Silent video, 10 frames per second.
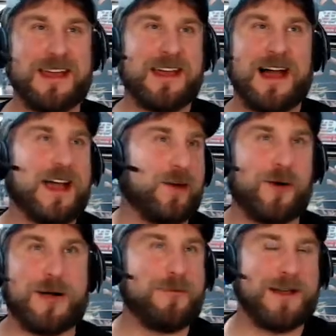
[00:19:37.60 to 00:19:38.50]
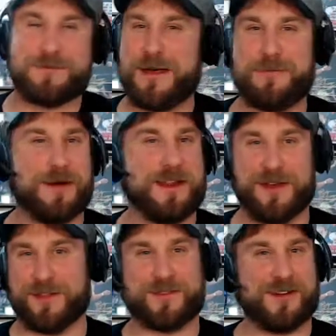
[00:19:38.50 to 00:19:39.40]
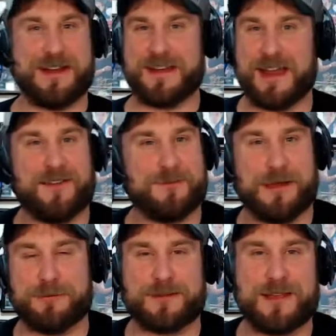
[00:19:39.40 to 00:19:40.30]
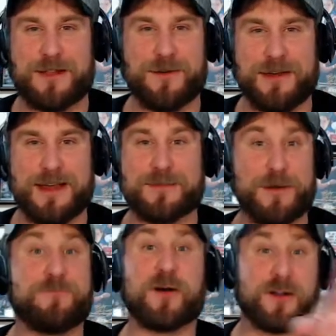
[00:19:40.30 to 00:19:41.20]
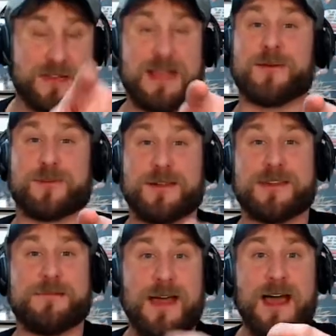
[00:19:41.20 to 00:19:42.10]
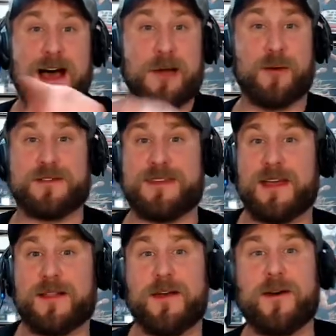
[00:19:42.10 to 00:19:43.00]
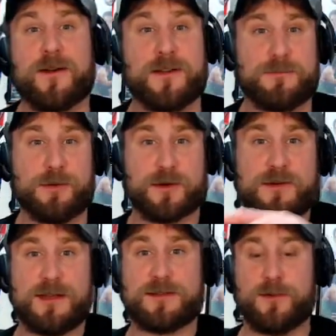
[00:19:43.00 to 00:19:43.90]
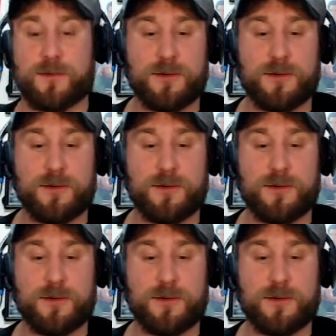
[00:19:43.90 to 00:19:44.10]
I could walk past Bad Bunny on the street and not even be able to tell who he is. But Booker T was with him. I would say hello because Booker T's cool.